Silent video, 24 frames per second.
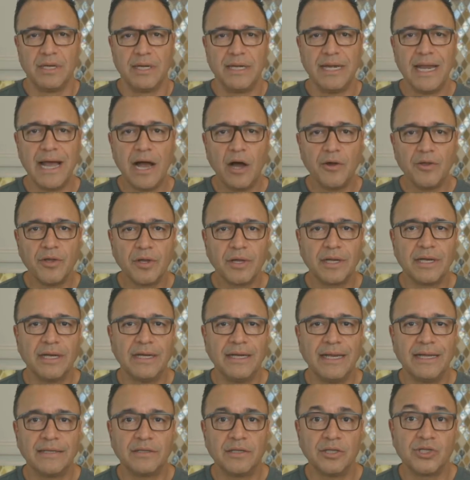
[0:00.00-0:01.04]
Now you're gonna
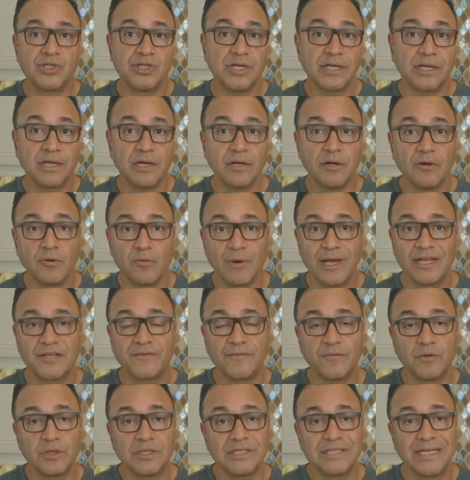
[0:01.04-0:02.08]
let the chicken rest
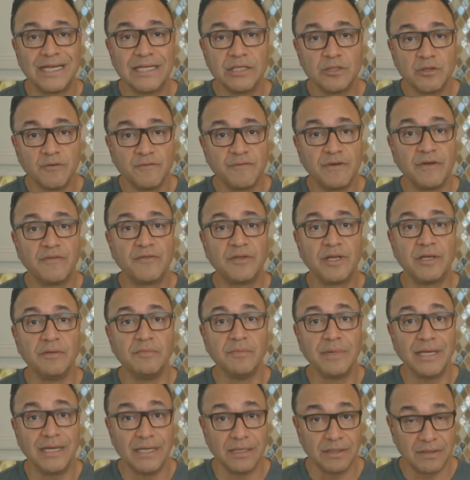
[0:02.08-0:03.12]
for 10 to 15
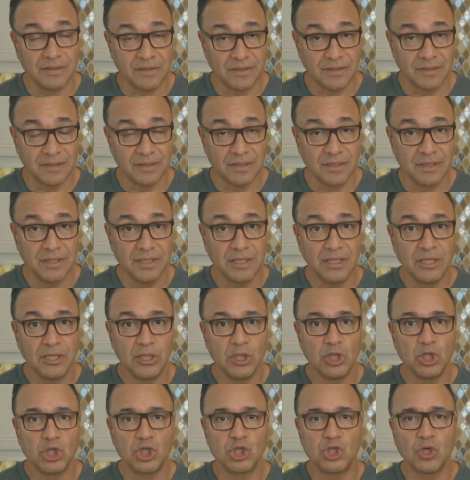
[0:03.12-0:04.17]
minutes
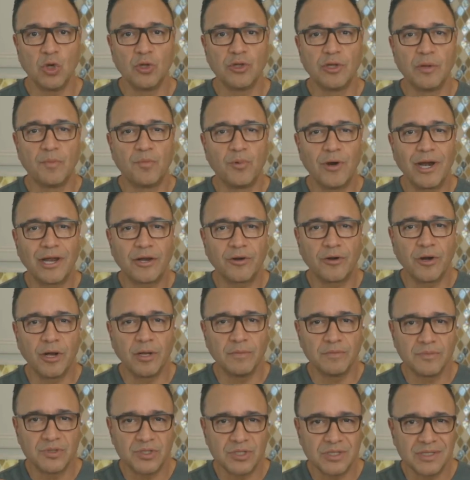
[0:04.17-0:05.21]
so the
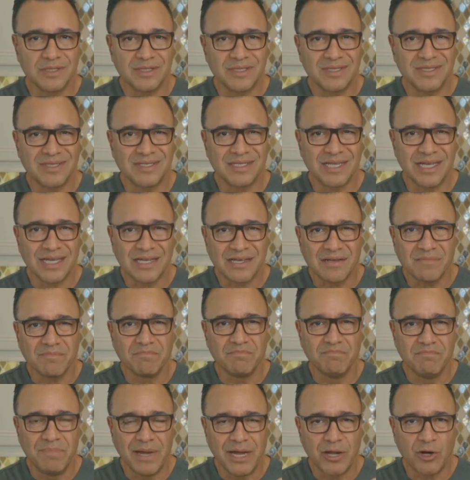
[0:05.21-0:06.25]
breadcrumbs stick
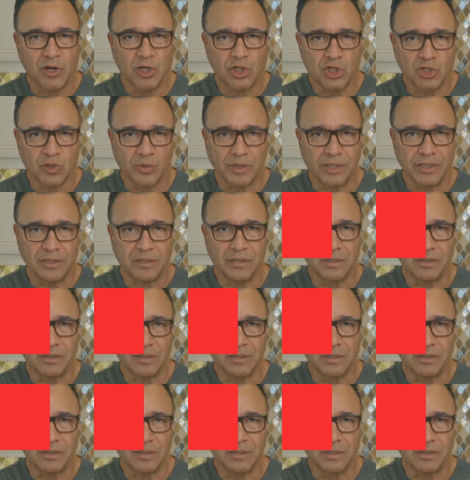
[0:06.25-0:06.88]
better to it.